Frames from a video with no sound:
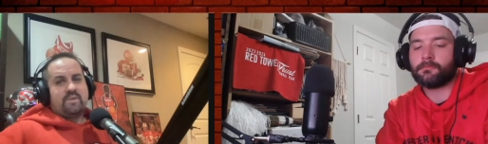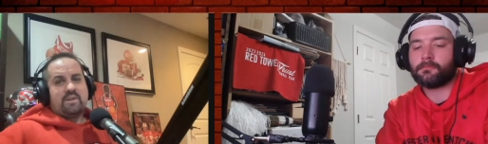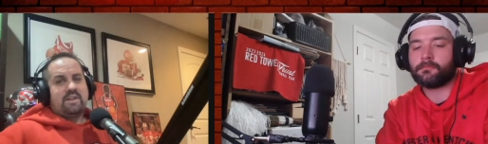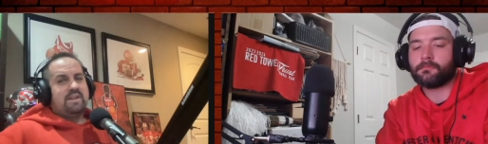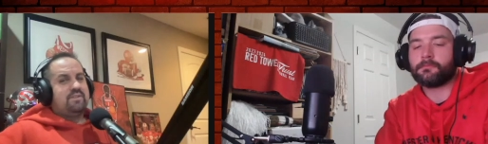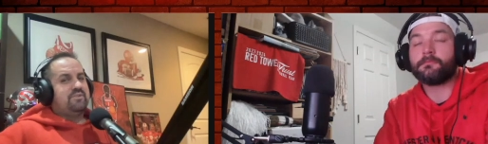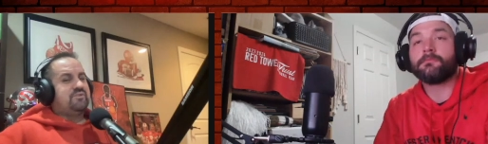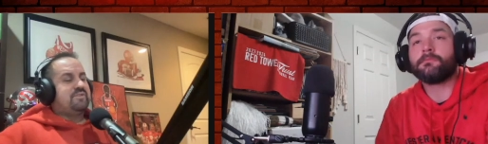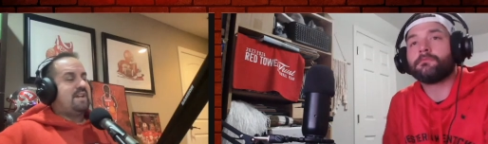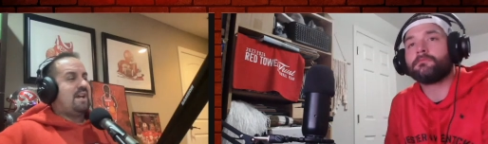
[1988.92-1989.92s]
Speaker 1: Again,
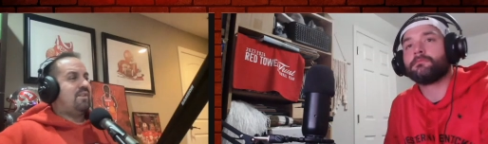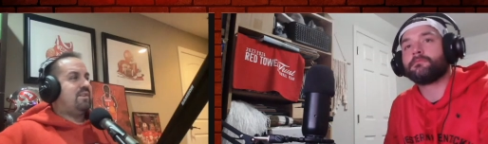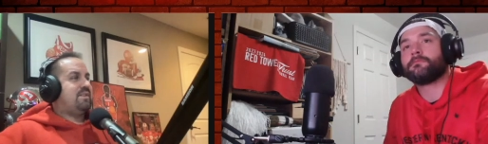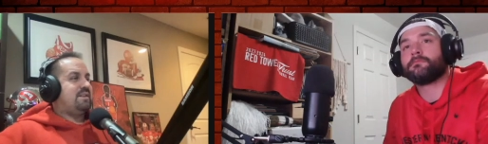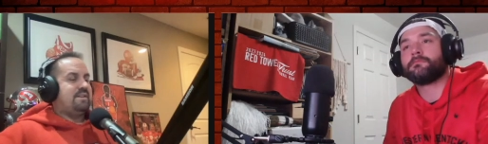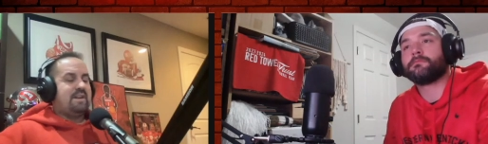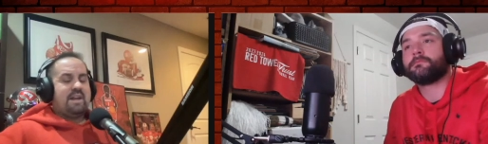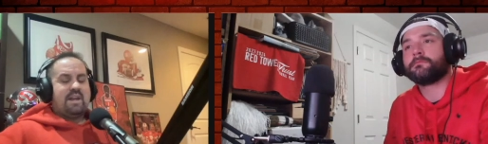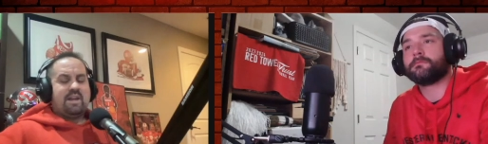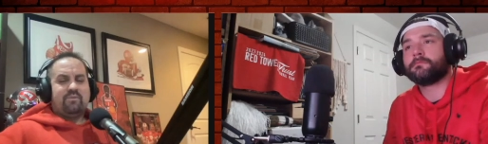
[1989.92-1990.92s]
just talent
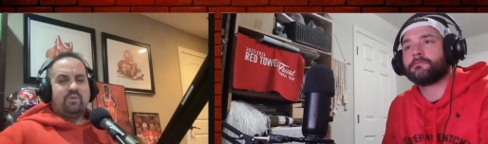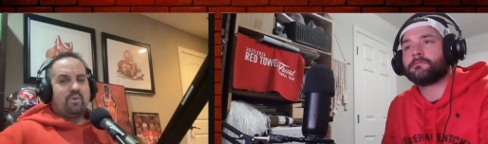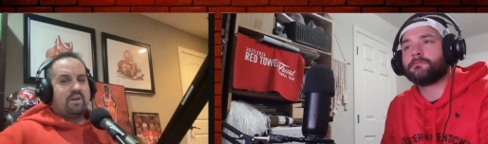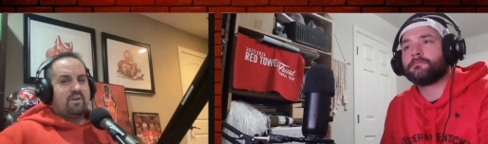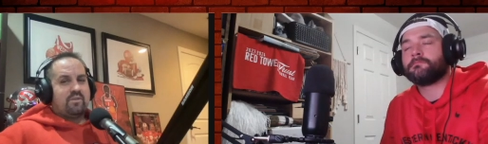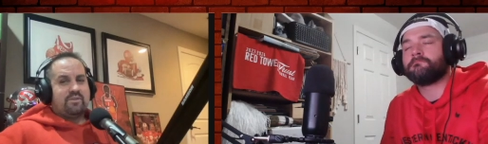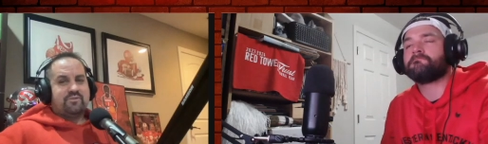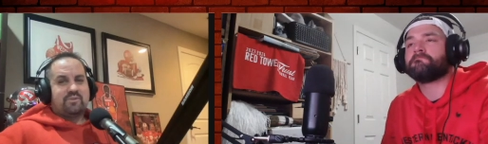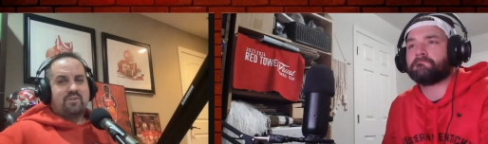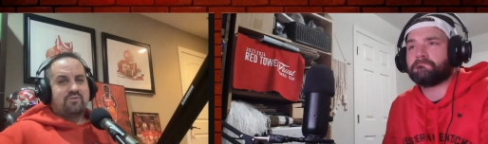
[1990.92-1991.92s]
everywhere on
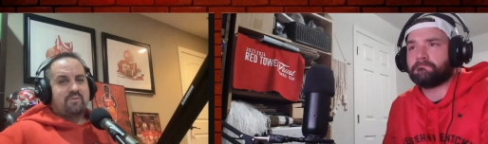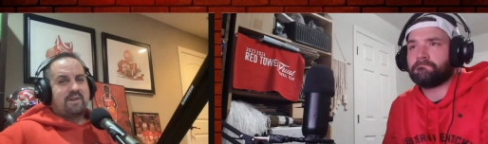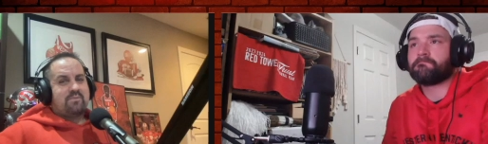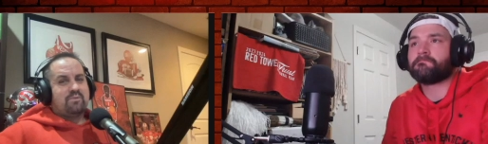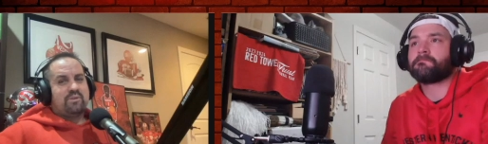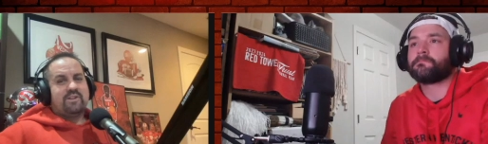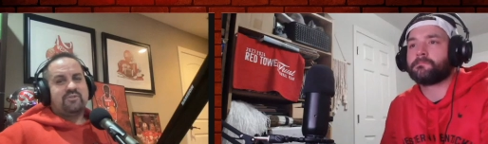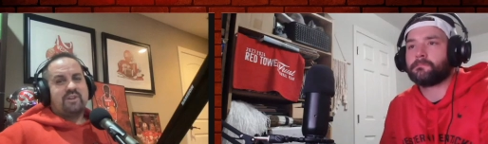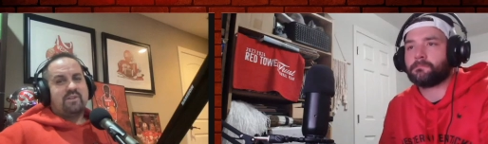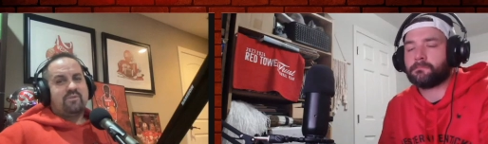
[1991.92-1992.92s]
this roster, man. I'm really
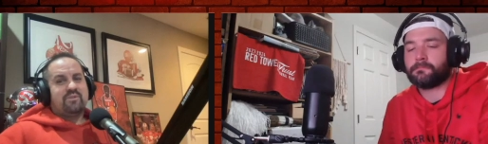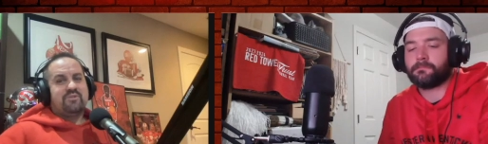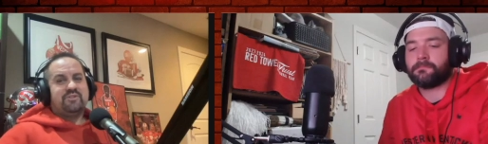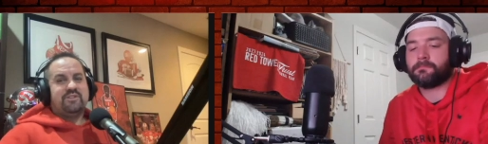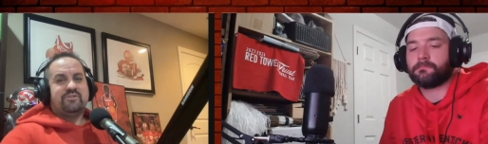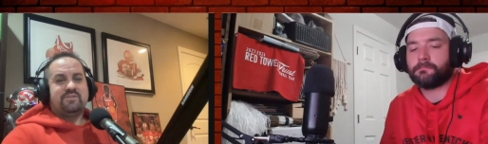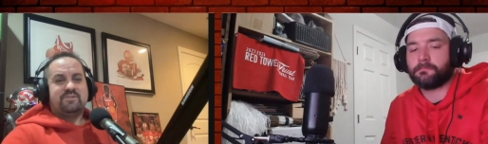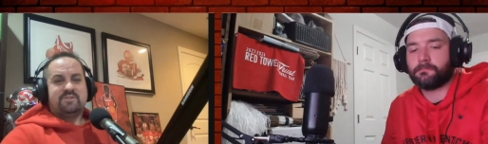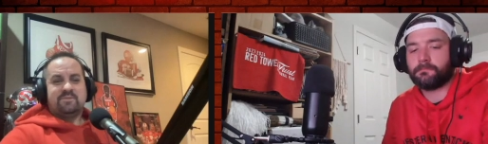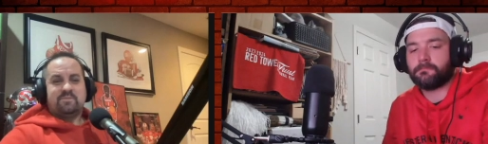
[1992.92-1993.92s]
excited for this season.
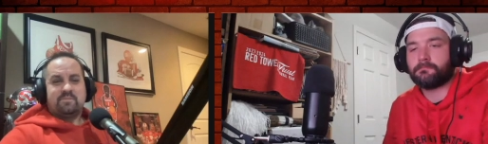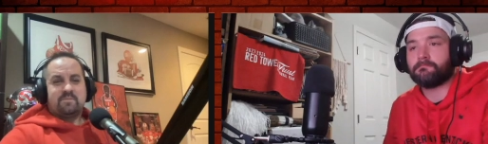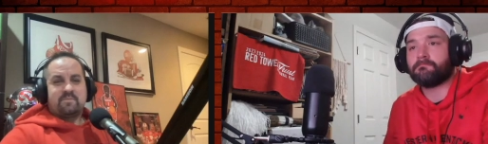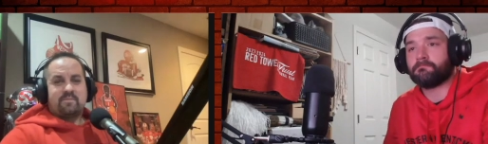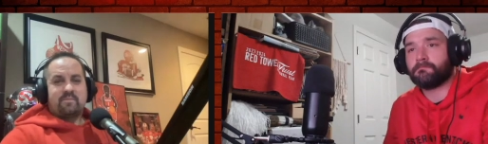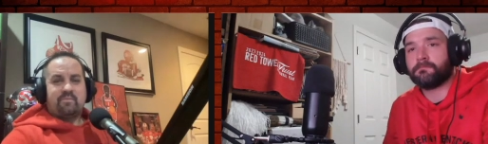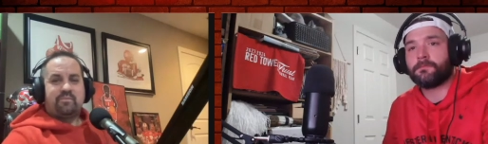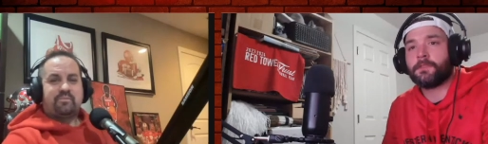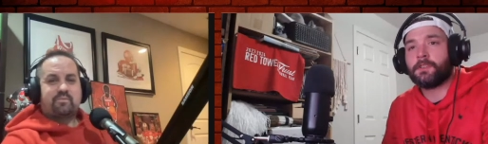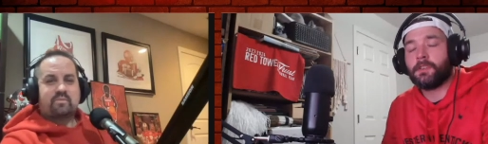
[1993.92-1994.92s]

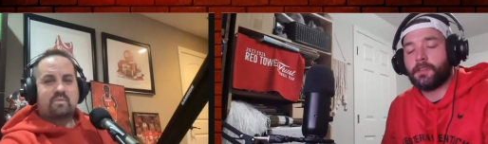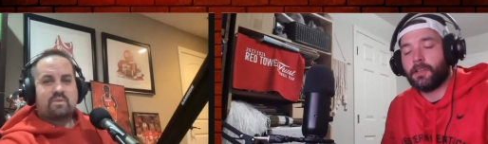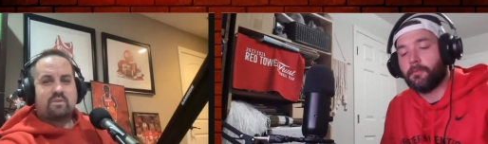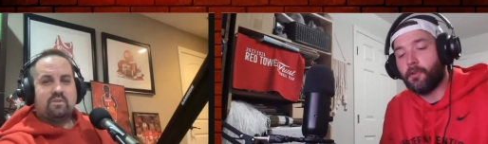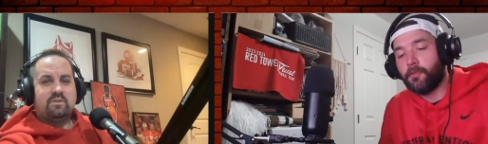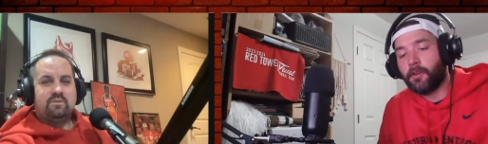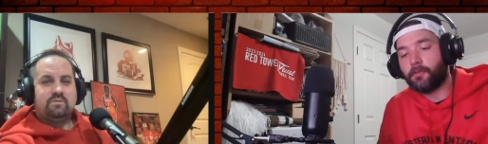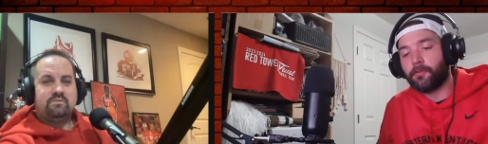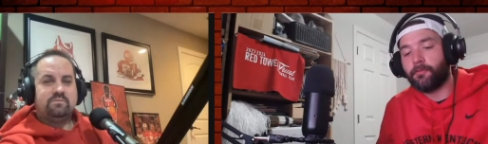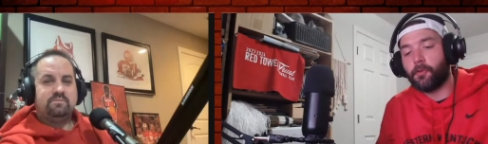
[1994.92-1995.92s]
Speaker 2: And moving
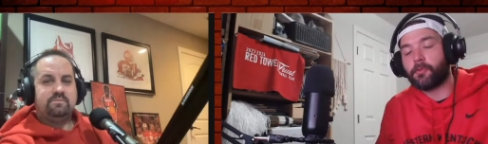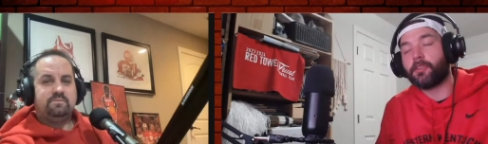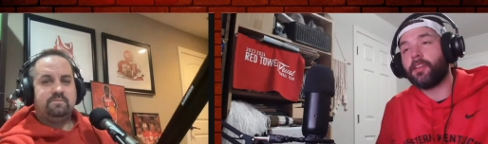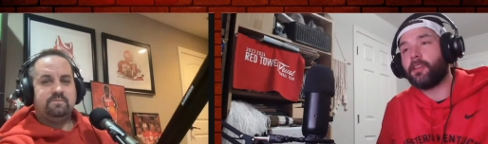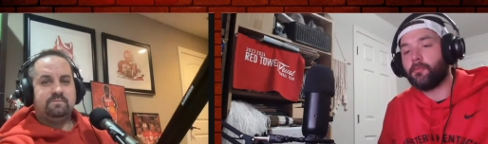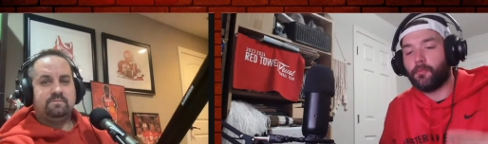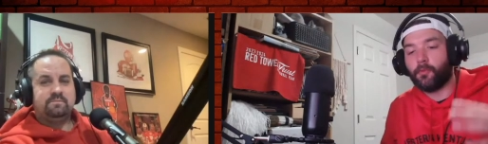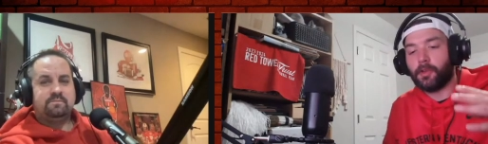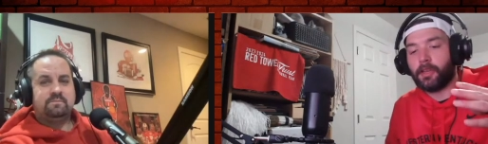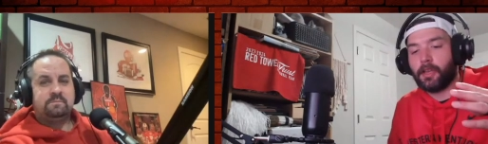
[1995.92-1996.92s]
on to four team,
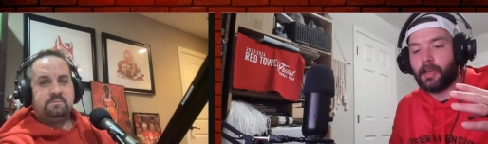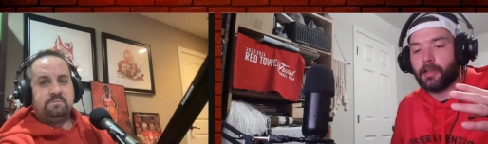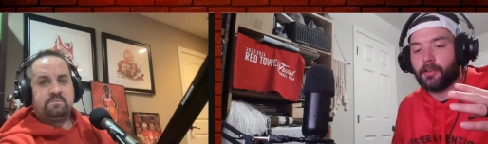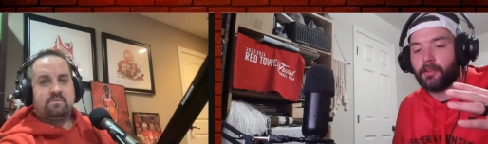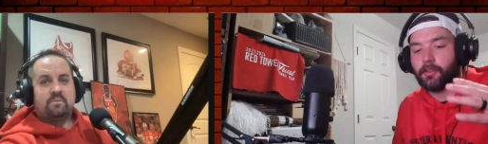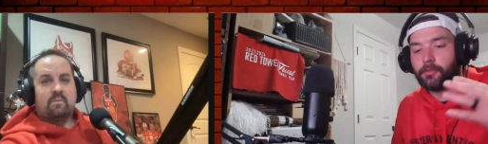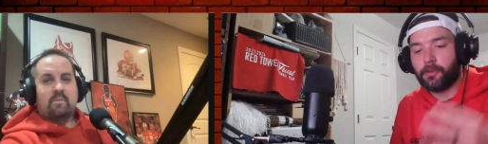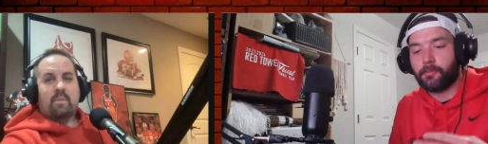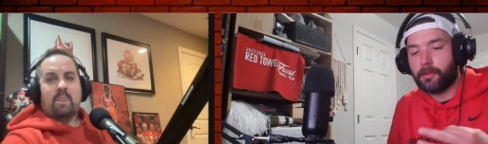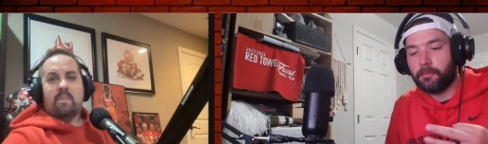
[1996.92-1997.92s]
we got uh,
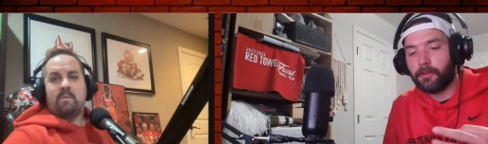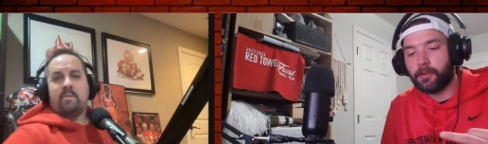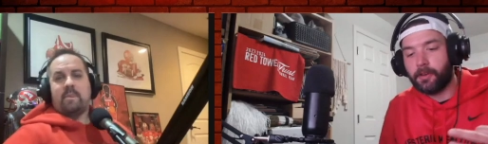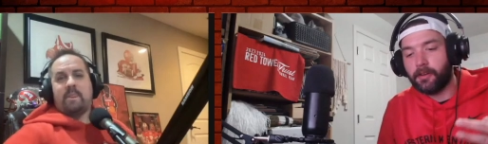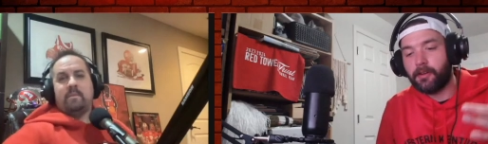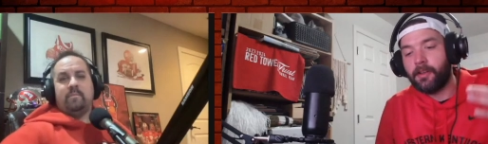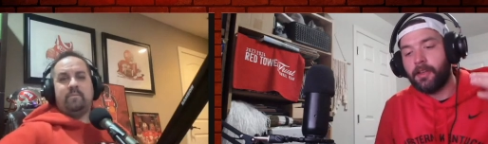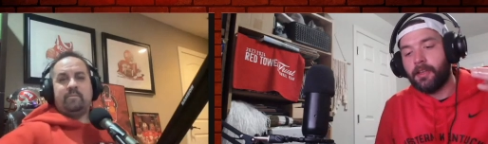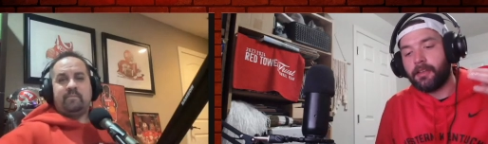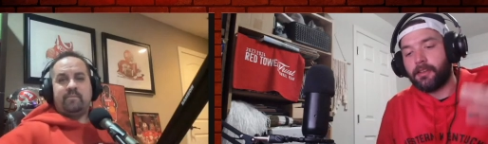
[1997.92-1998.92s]
three people on here:
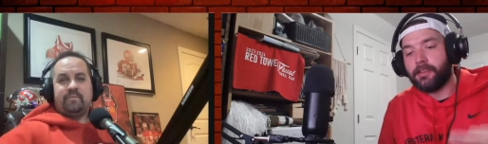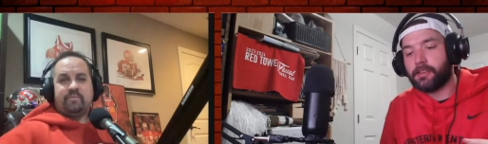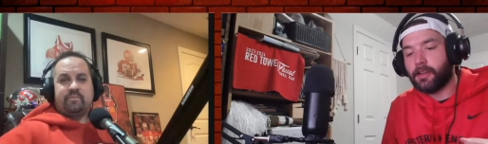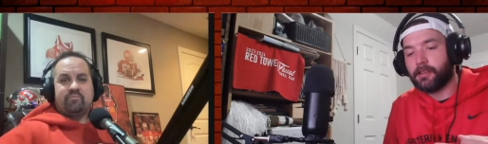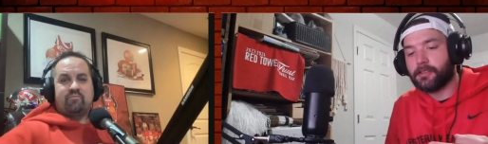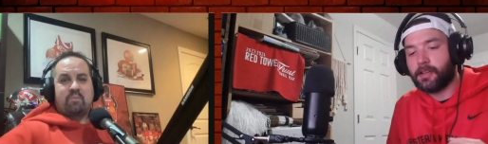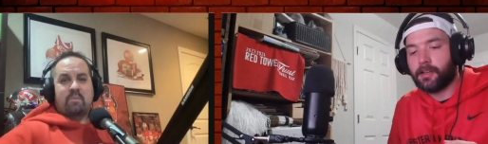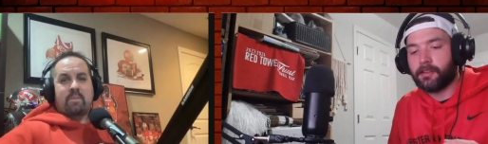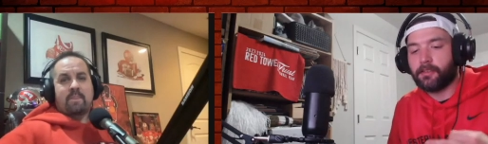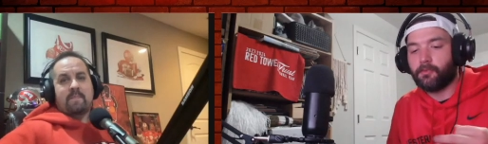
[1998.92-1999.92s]
Kisean
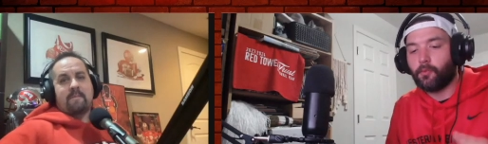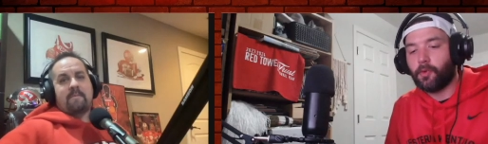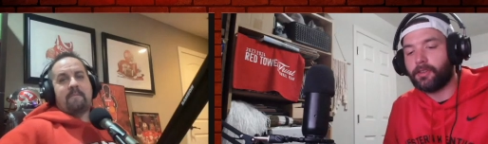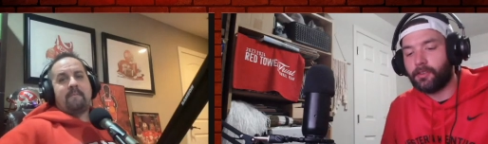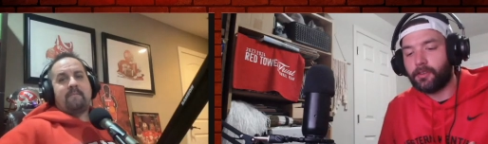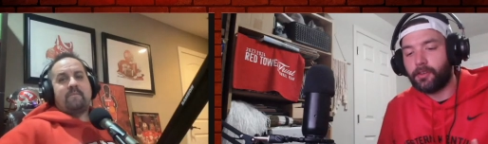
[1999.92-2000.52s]
Johnson,
Speaker 1: Wesley